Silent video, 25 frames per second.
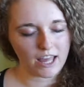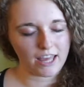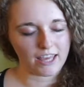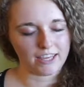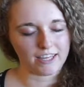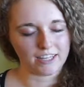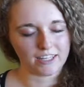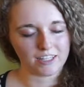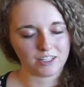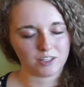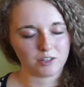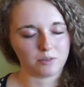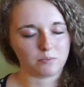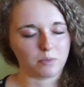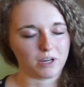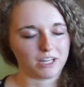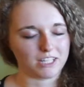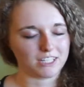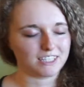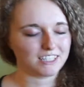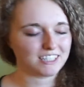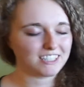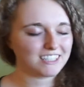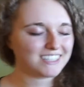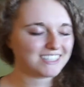And my
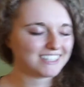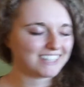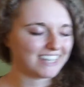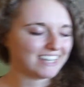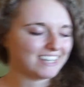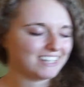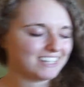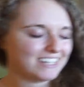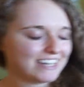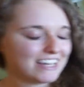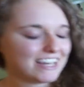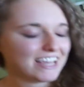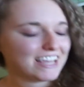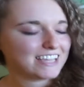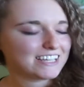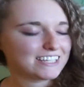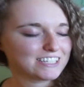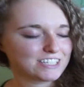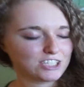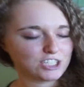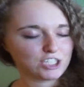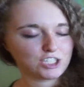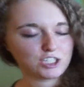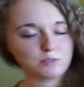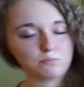skin
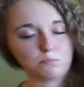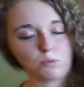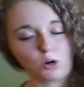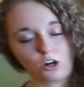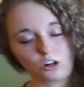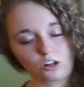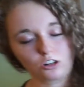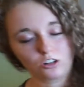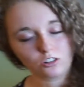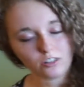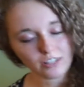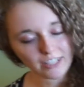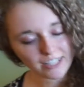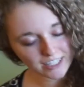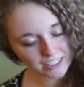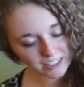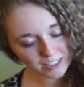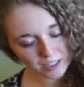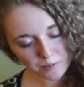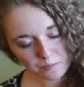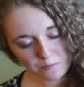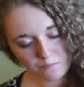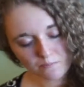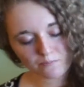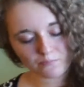is
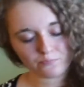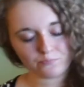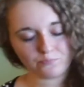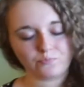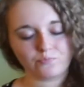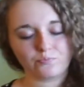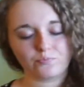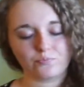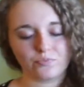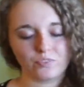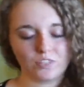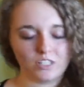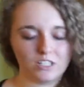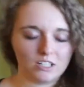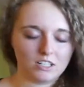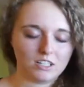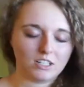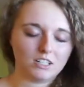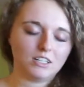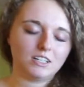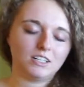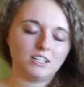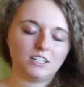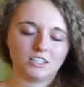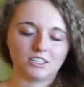sparkling,
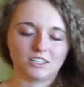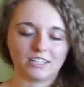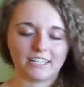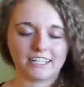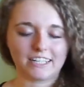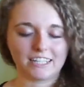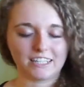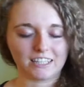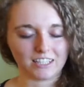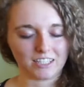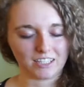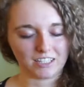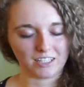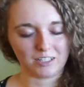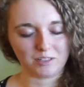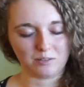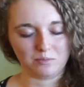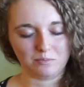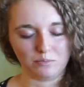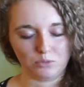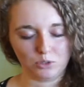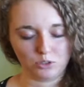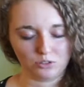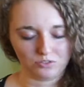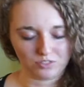like in the
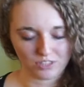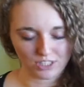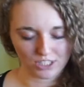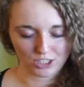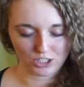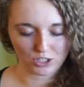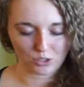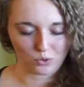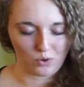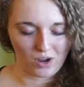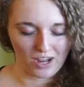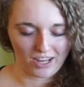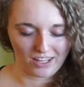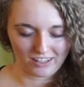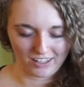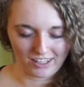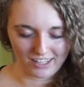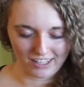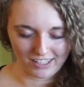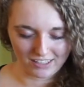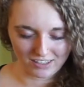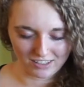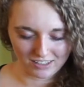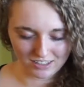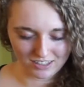movie
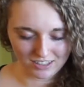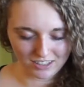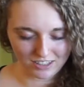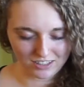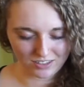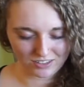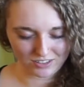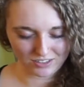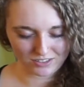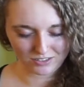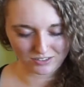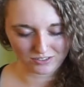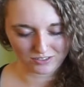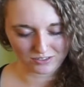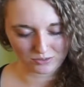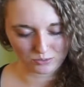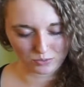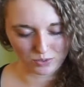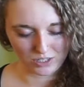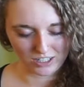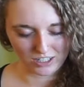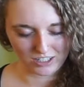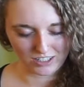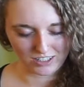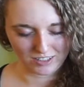Twilight,
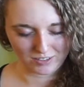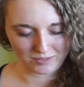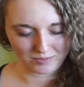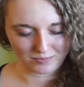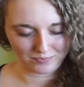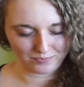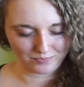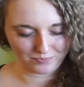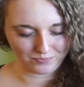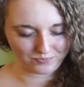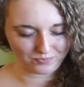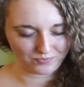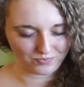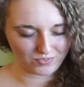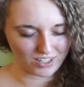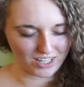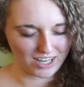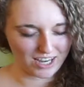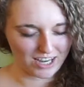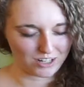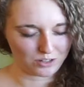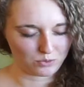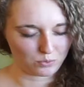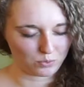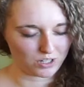where um,
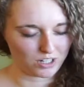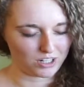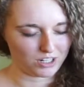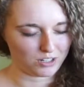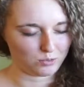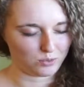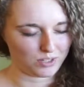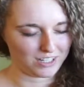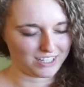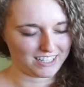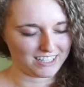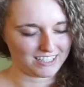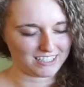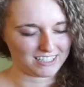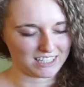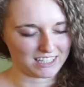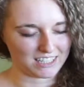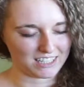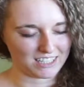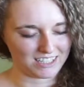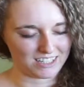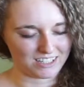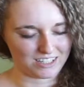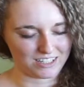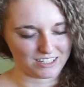Edward, when he's in
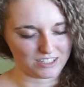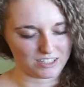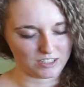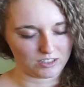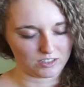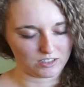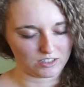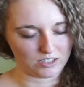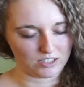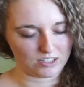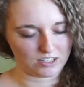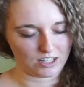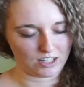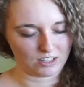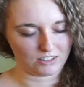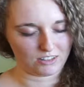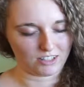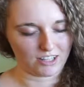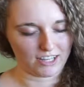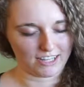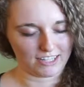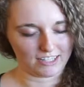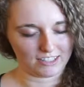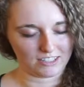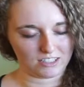the
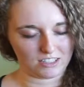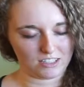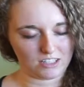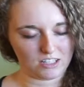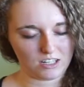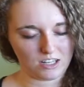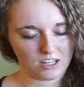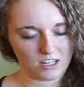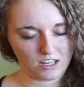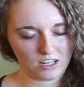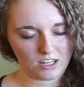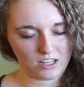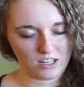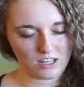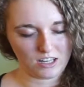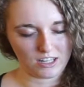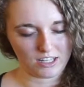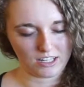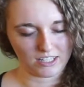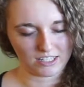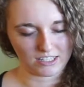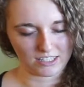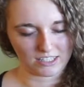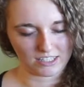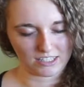sunlight,
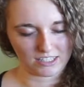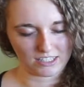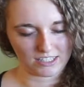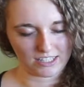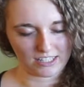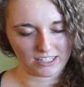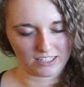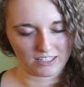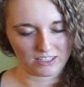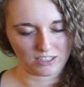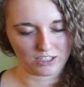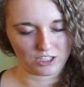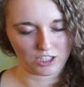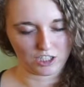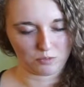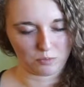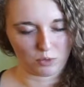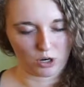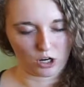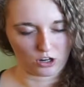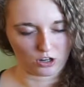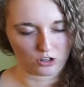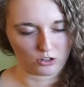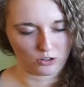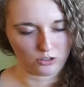his skin
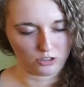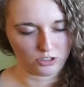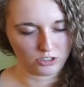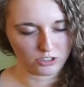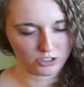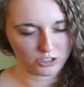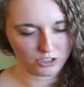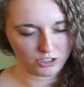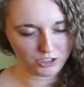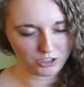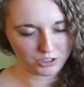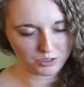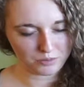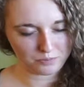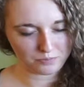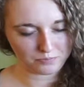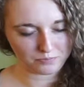sparkles.